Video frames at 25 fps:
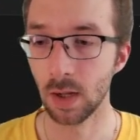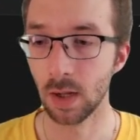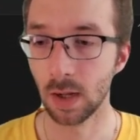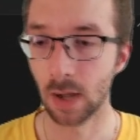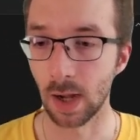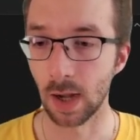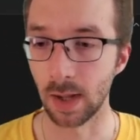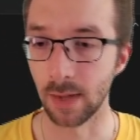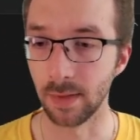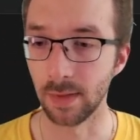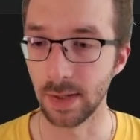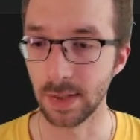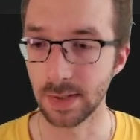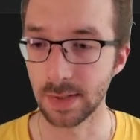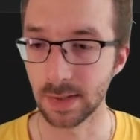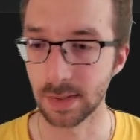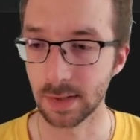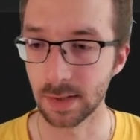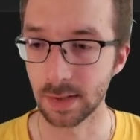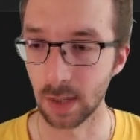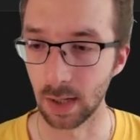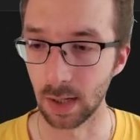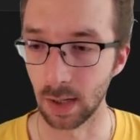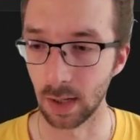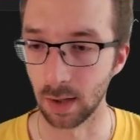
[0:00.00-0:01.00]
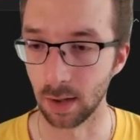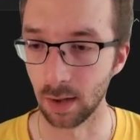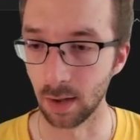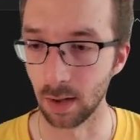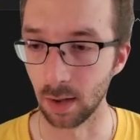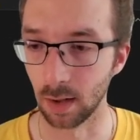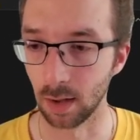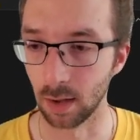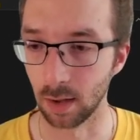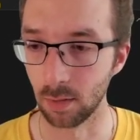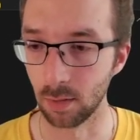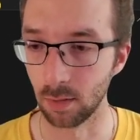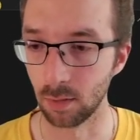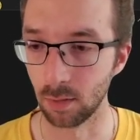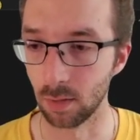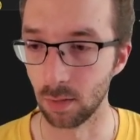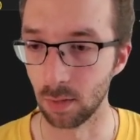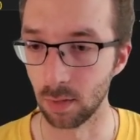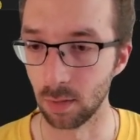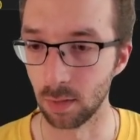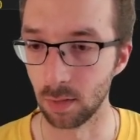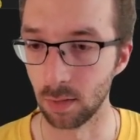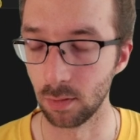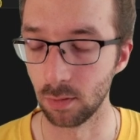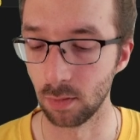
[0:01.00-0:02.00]
And this
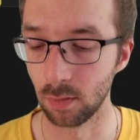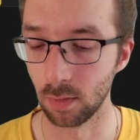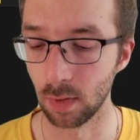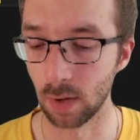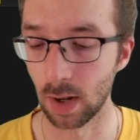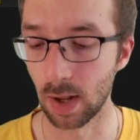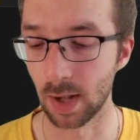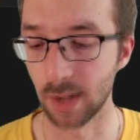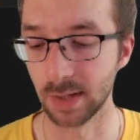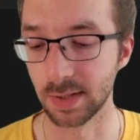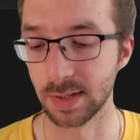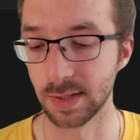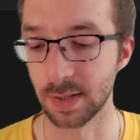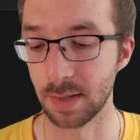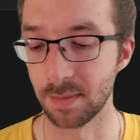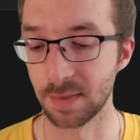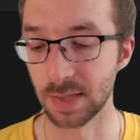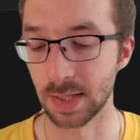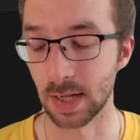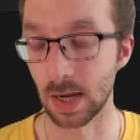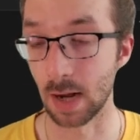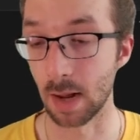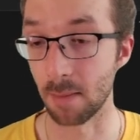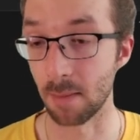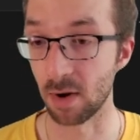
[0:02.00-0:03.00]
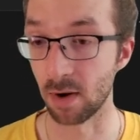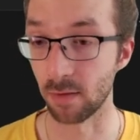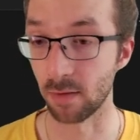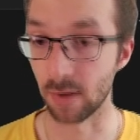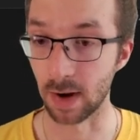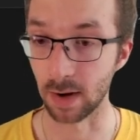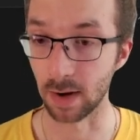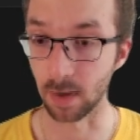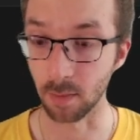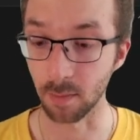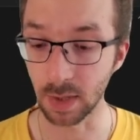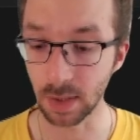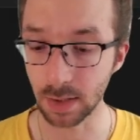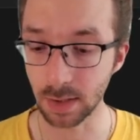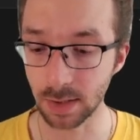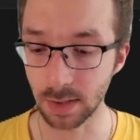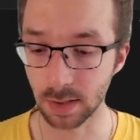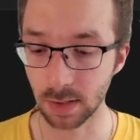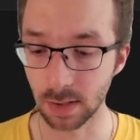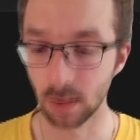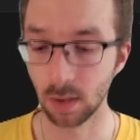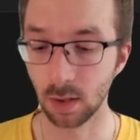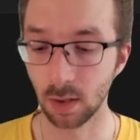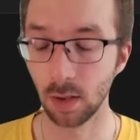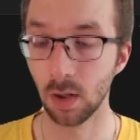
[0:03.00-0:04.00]
accepts a number of arguments.
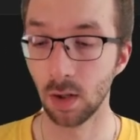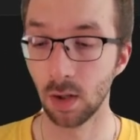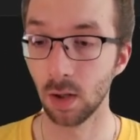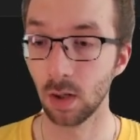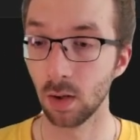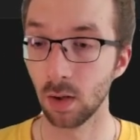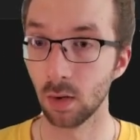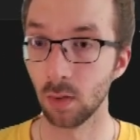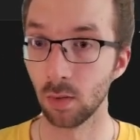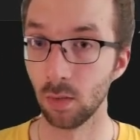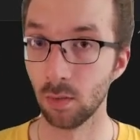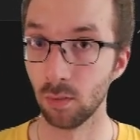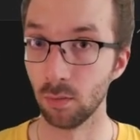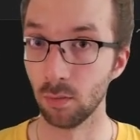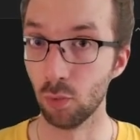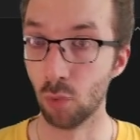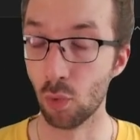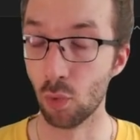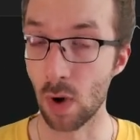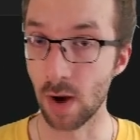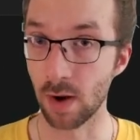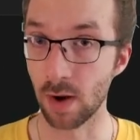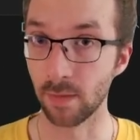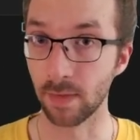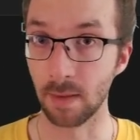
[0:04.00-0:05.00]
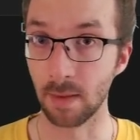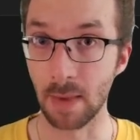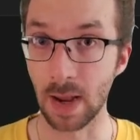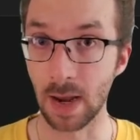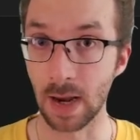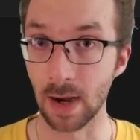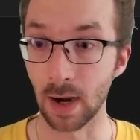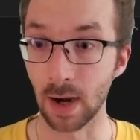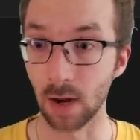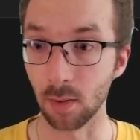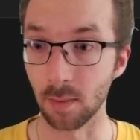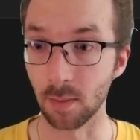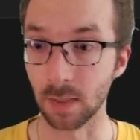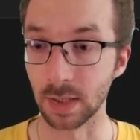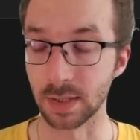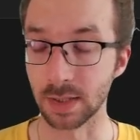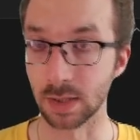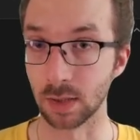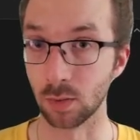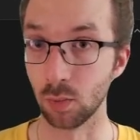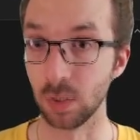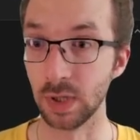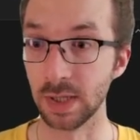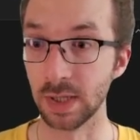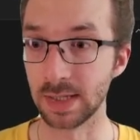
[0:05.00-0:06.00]
One of the main arguments
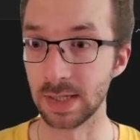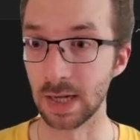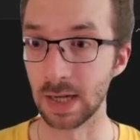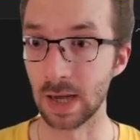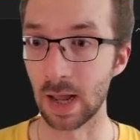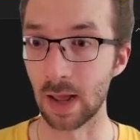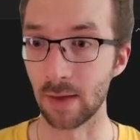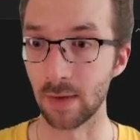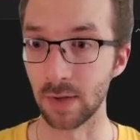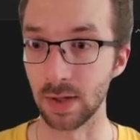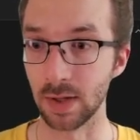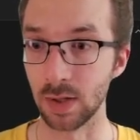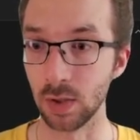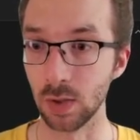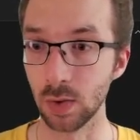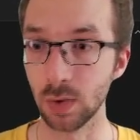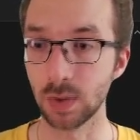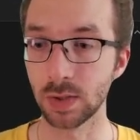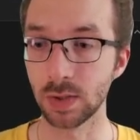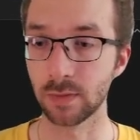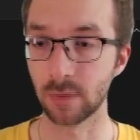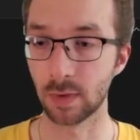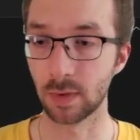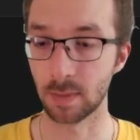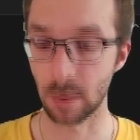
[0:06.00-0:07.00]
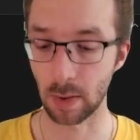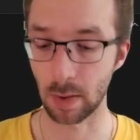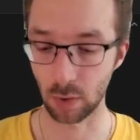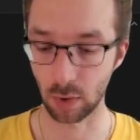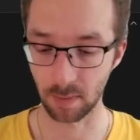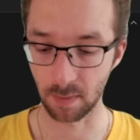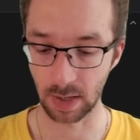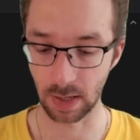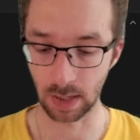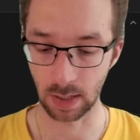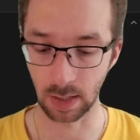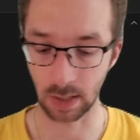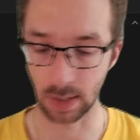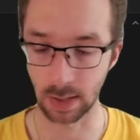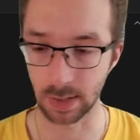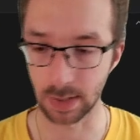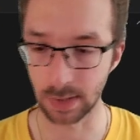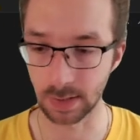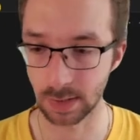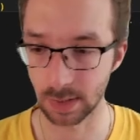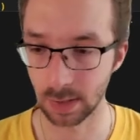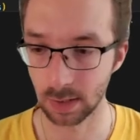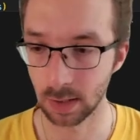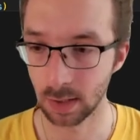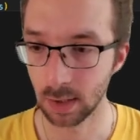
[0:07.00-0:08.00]
that we still haven't used from our main is
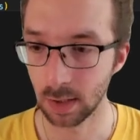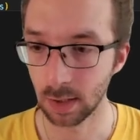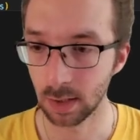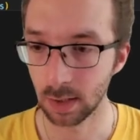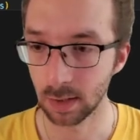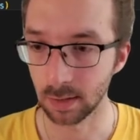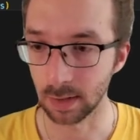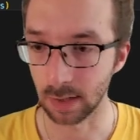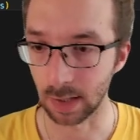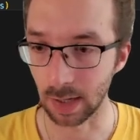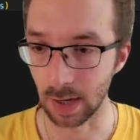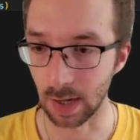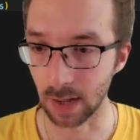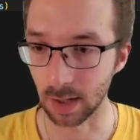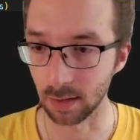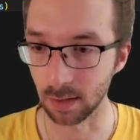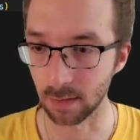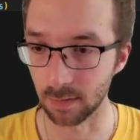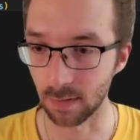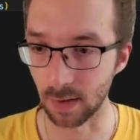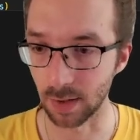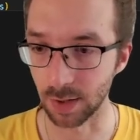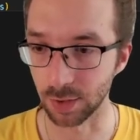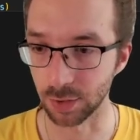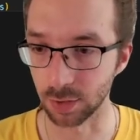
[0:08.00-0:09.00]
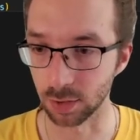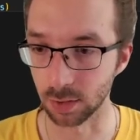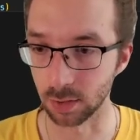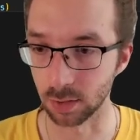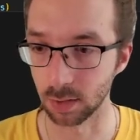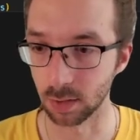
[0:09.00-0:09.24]
the client function.